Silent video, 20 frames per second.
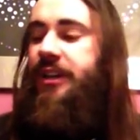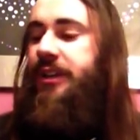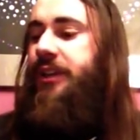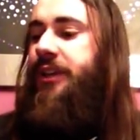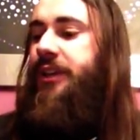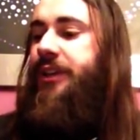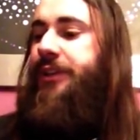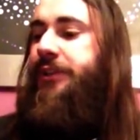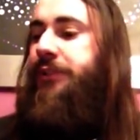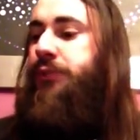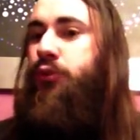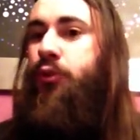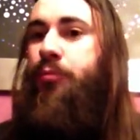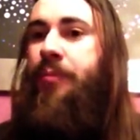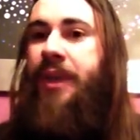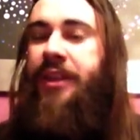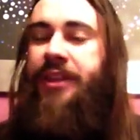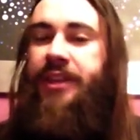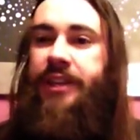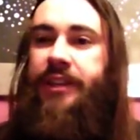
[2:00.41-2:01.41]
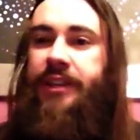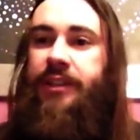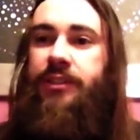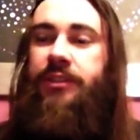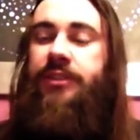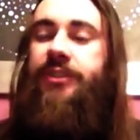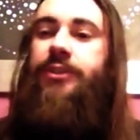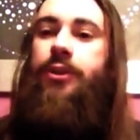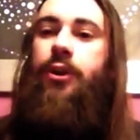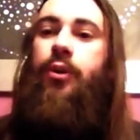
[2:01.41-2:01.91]
is Romanian.
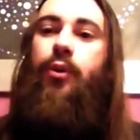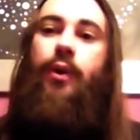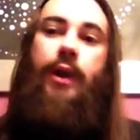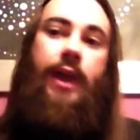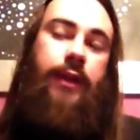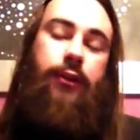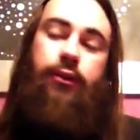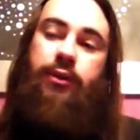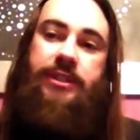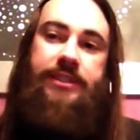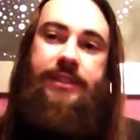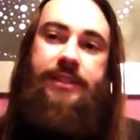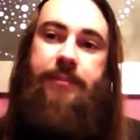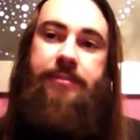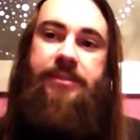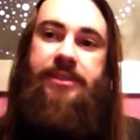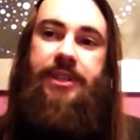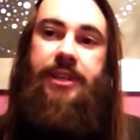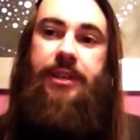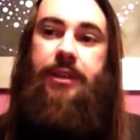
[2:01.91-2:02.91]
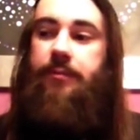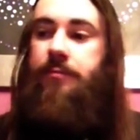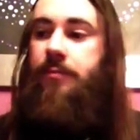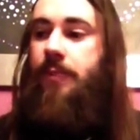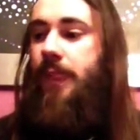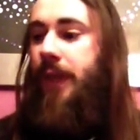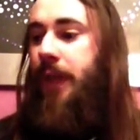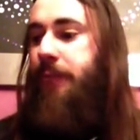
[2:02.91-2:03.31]
So, I'll do the same thing.